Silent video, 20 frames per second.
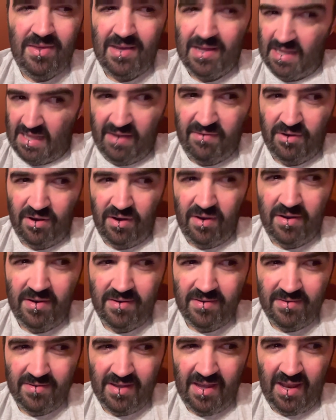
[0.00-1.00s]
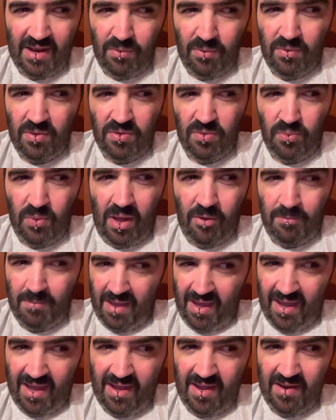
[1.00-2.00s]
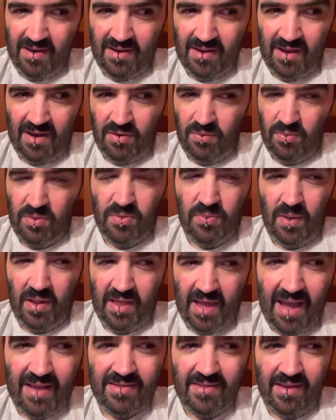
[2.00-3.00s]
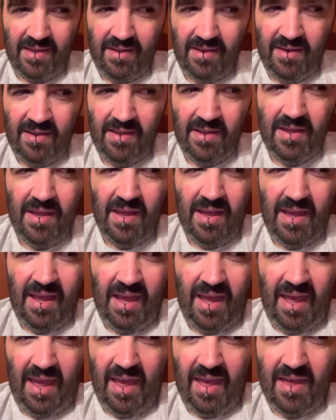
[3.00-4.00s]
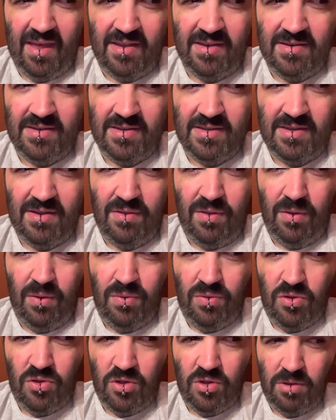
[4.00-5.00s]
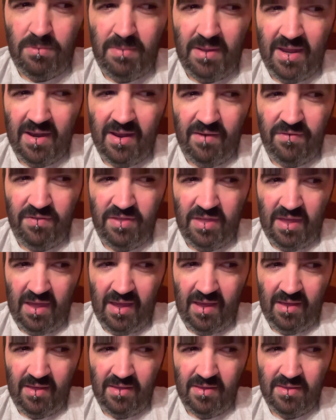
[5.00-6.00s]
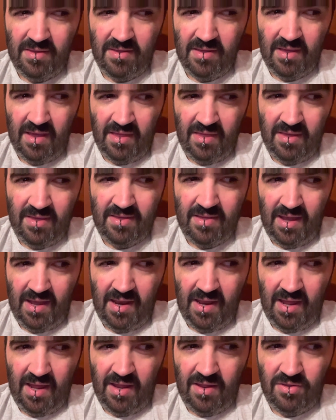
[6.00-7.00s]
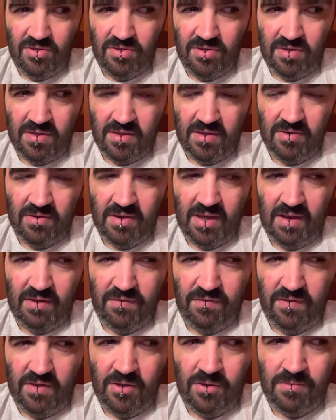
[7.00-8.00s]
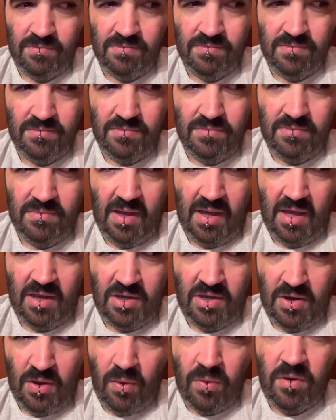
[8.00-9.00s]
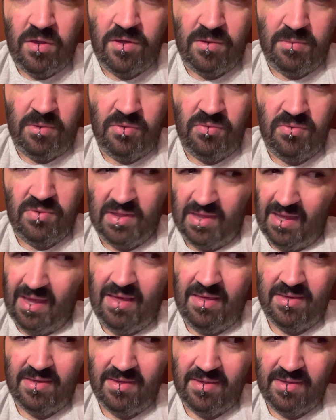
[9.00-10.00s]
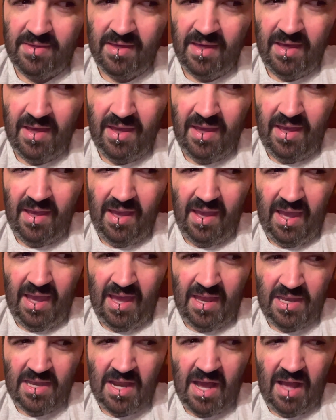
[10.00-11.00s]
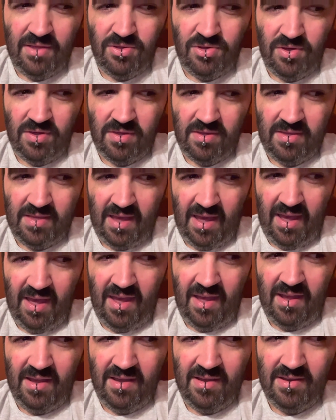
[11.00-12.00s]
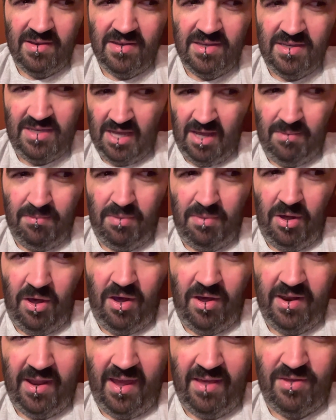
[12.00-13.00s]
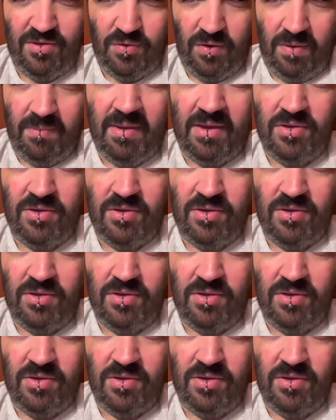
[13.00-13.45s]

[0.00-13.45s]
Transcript: clever, and it was well made, and it was well acted. And those should be enough things in this day and age to still get a film a noticeable release and not just a dump on a streaming